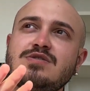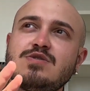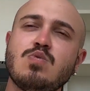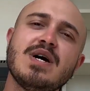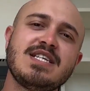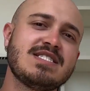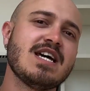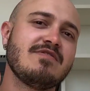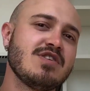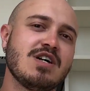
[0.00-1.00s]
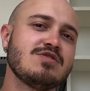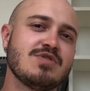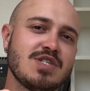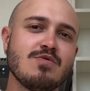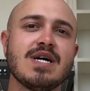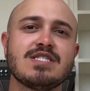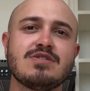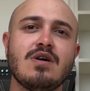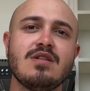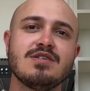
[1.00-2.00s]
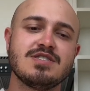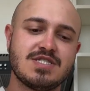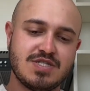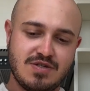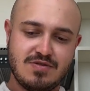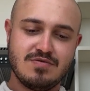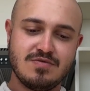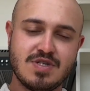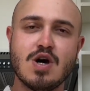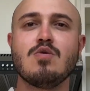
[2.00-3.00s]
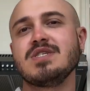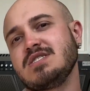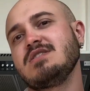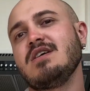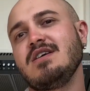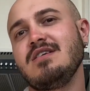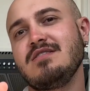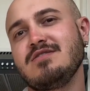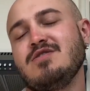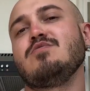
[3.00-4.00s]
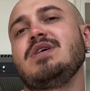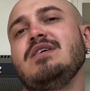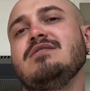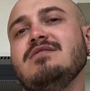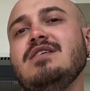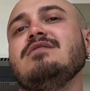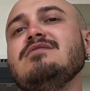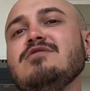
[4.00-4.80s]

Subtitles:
$2,700 to go and study Korean in